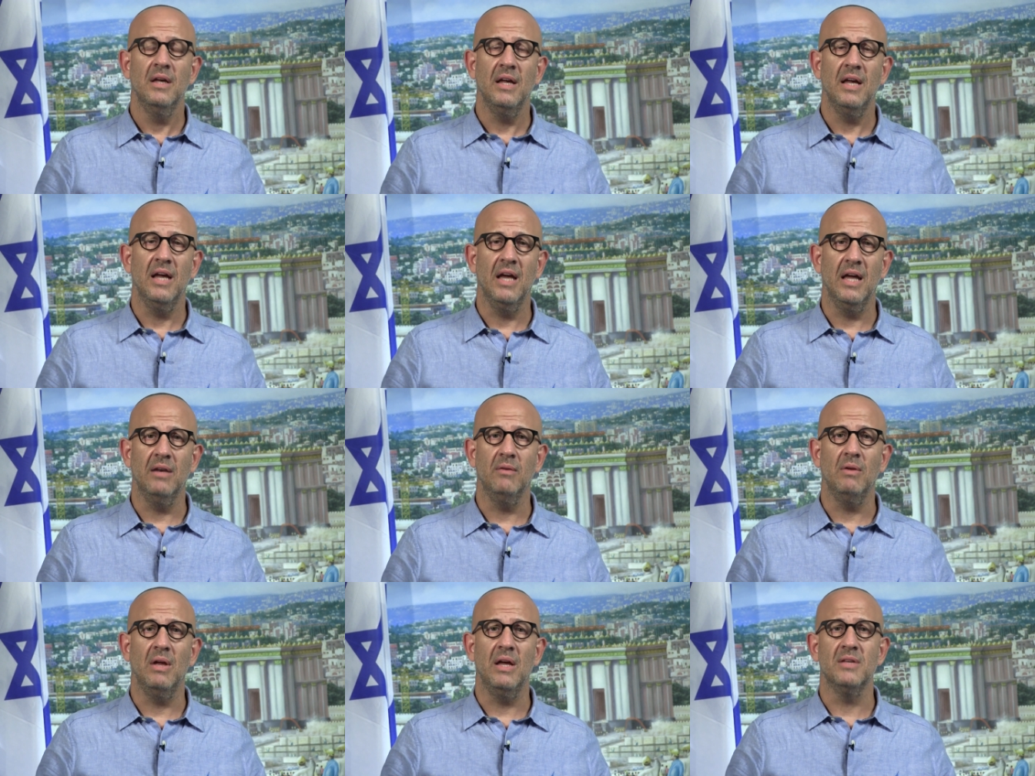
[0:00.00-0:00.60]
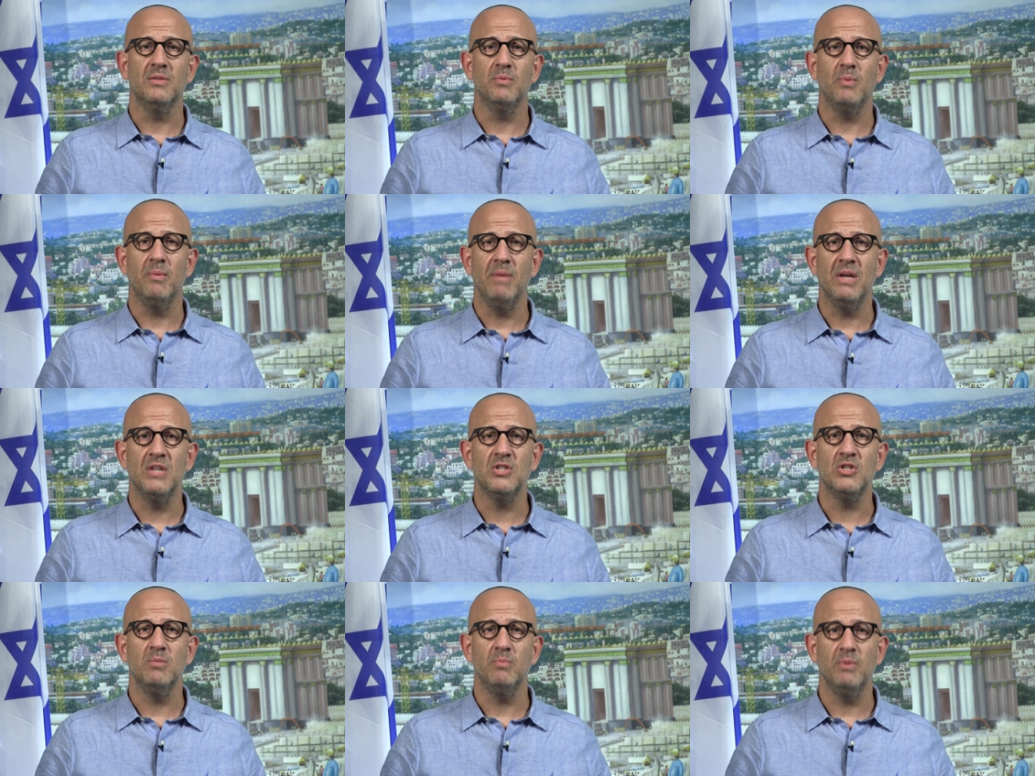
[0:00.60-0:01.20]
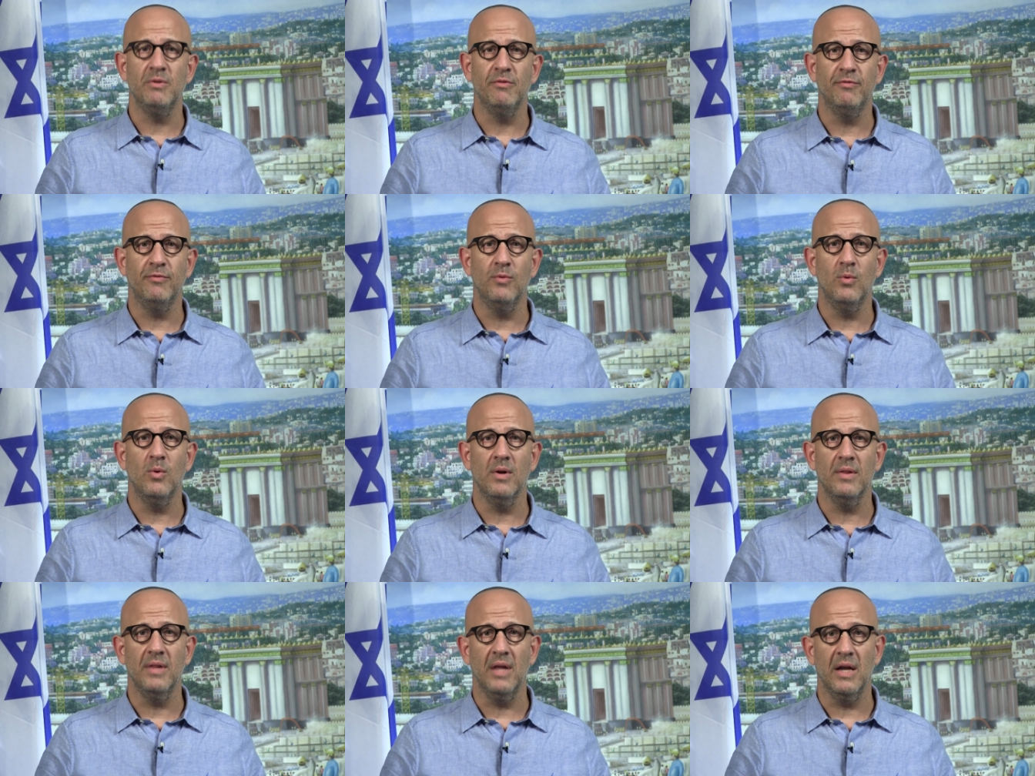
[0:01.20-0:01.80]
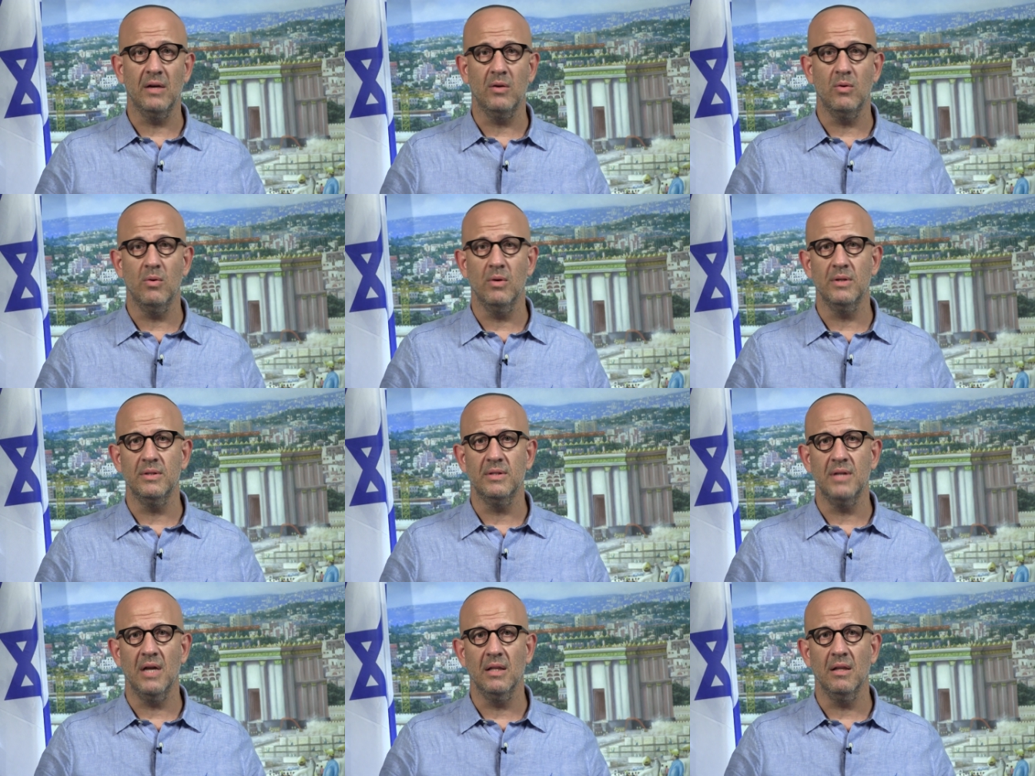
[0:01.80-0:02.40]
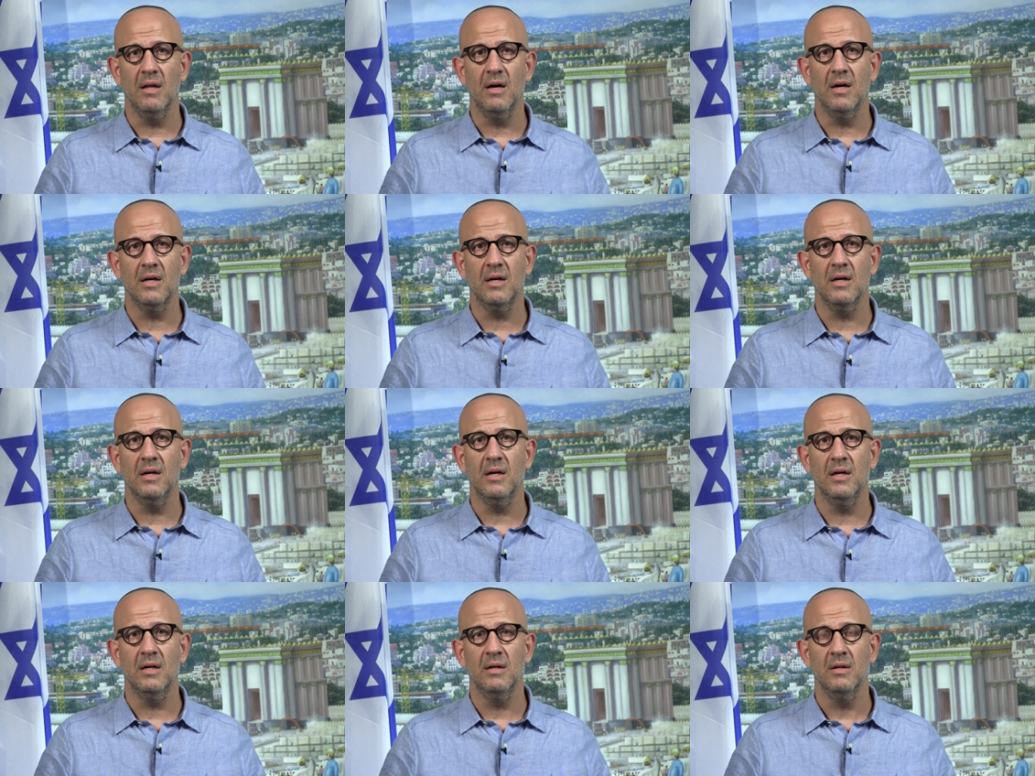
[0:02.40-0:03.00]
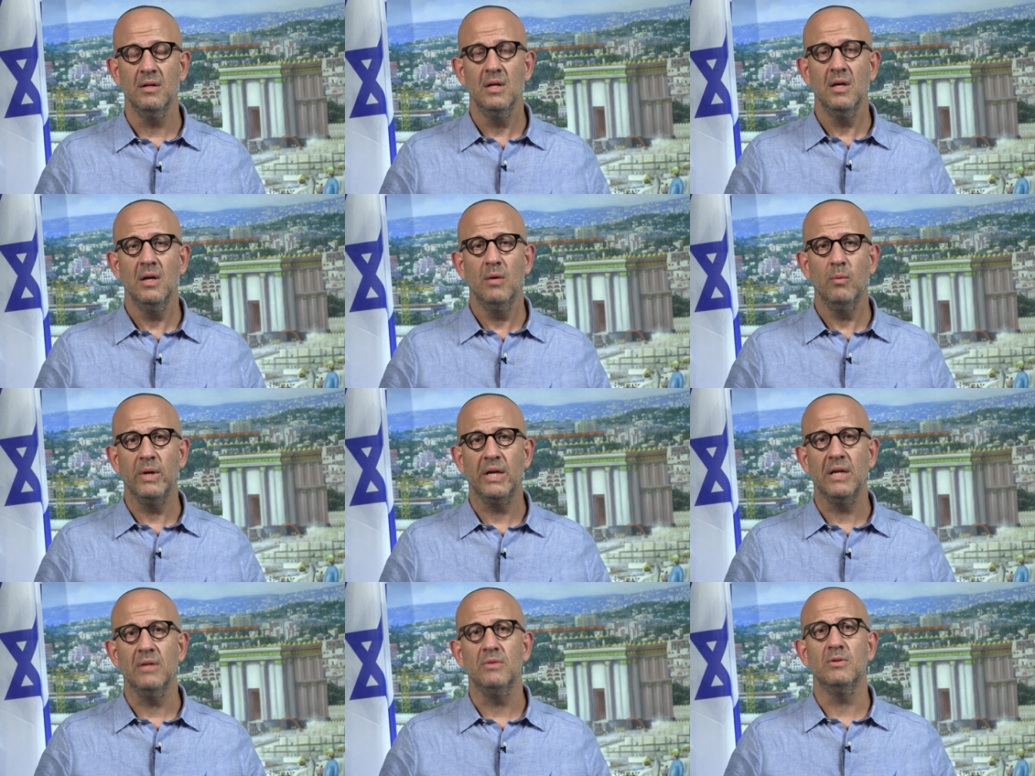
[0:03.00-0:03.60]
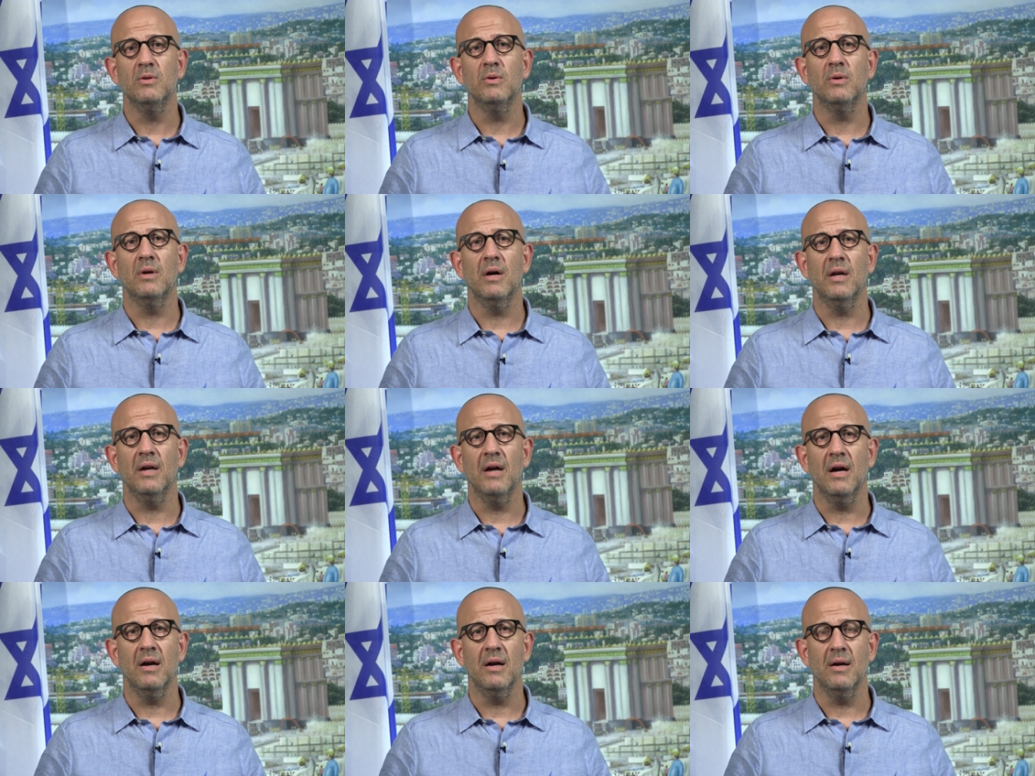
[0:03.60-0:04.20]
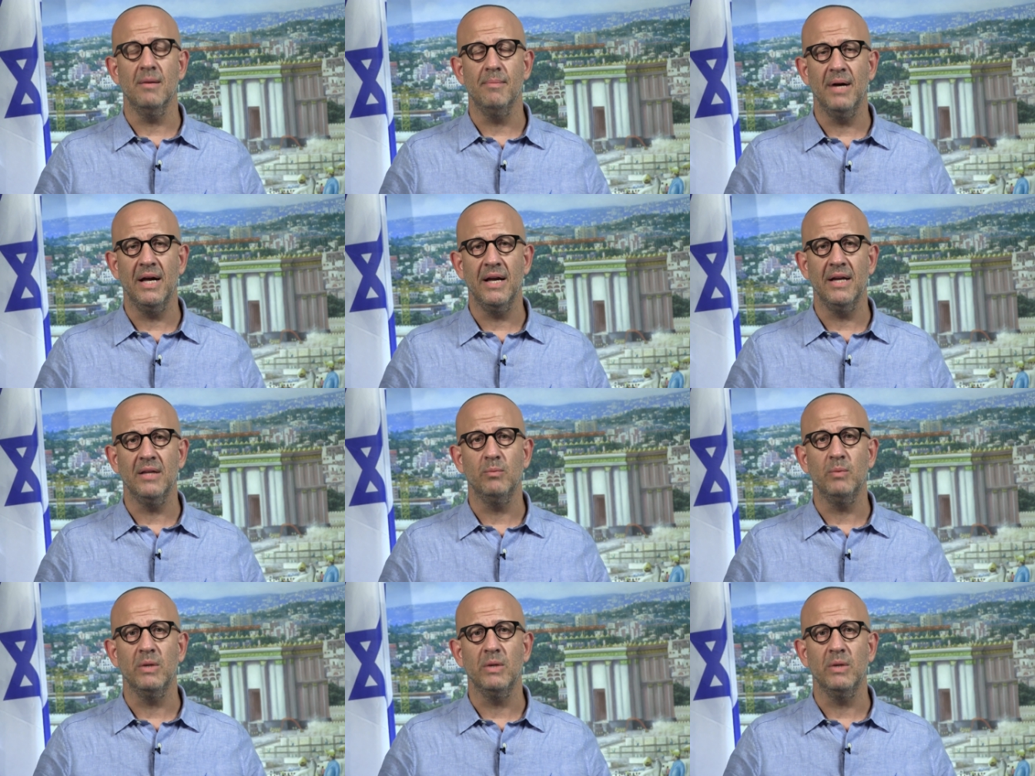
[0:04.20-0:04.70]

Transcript: And as we mentioned before, that according to halacha, we can do it on Har HaBayit.